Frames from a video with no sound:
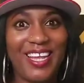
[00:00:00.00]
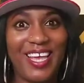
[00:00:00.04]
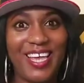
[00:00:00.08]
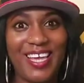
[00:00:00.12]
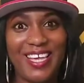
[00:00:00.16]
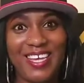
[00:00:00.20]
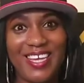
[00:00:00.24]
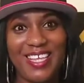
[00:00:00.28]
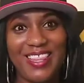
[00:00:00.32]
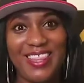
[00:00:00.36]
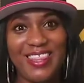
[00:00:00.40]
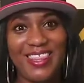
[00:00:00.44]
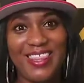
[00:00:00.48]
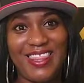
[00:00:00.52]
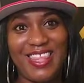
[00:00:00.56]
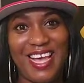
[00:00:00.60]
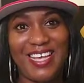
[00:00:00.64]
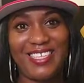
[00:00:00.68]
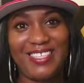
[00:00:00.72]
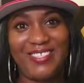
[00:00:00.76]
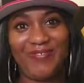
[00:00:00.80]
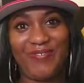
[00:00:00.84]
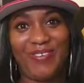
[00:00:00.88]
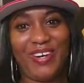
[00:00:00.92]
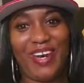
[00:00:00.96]
Like,
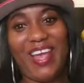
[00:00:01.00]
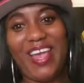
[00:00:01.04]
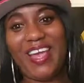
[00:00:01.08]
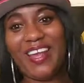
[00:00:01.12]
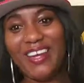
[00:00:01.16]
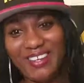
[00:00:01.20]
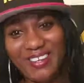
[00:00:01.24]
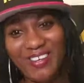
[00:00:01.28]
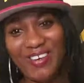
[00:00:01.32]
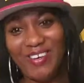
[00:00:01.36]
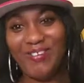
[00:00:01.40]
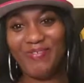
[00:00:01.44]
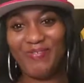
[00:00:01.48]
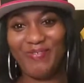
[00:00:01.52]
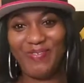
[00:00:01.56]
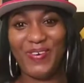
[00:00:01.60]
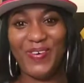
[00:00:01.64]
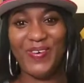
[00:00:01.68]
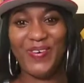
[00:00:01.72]
that's what I love.